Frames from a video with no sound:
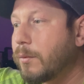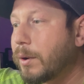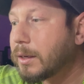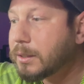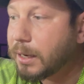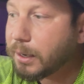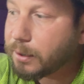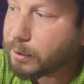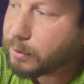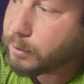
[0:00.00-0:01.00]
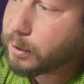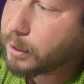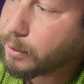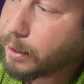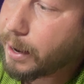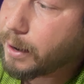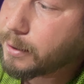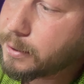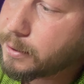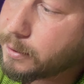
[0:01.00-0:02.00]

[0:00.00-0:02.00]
We can set it like that,